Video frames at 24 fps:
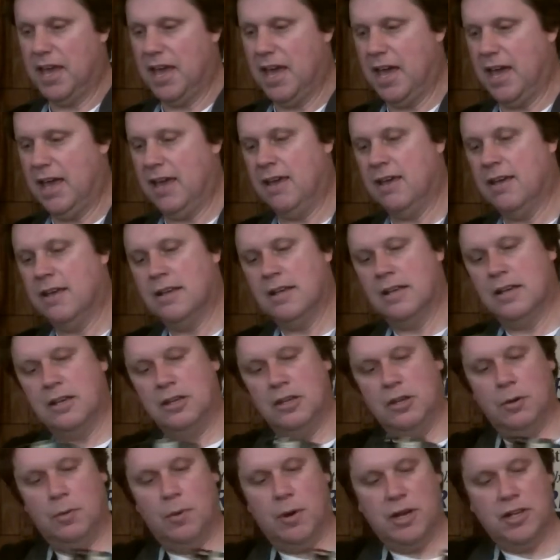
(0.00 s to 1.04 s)
A,
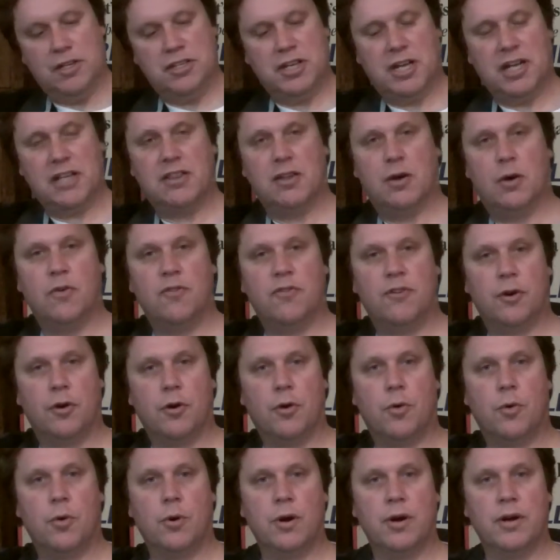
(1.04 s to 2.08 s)
you want to check the
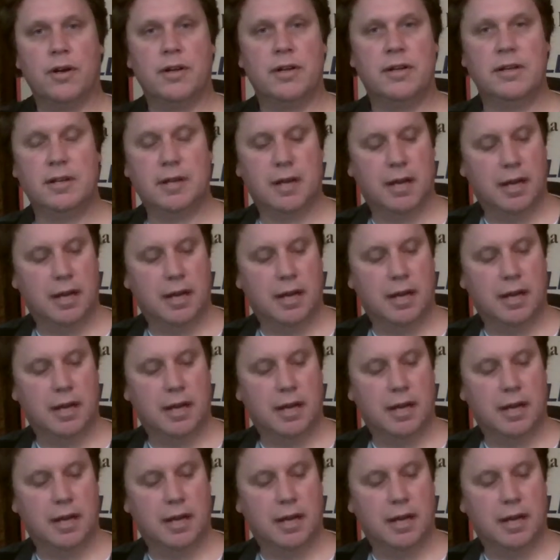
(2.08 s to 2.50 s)
horn